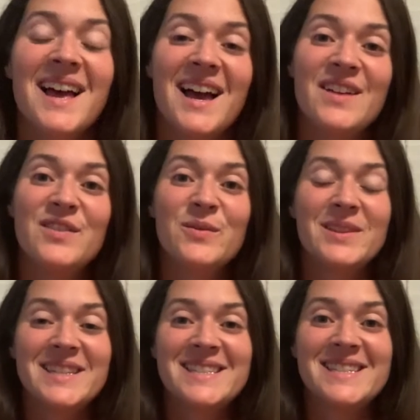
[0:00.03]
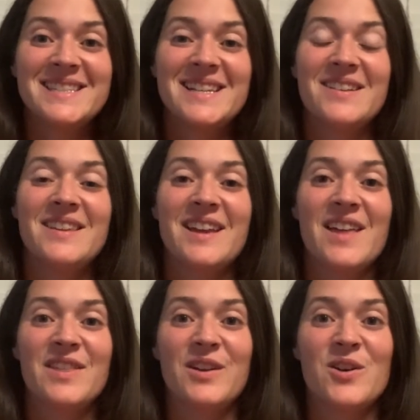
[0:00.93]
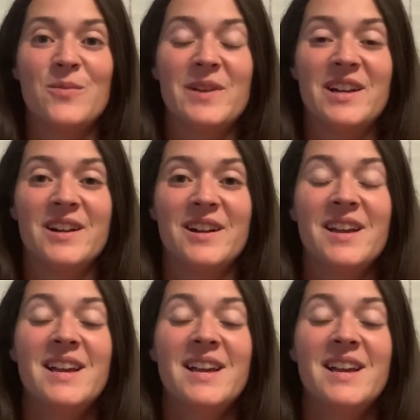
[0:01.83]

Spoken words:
Hi everyone, this is Sarah, the Catholic Homemaker.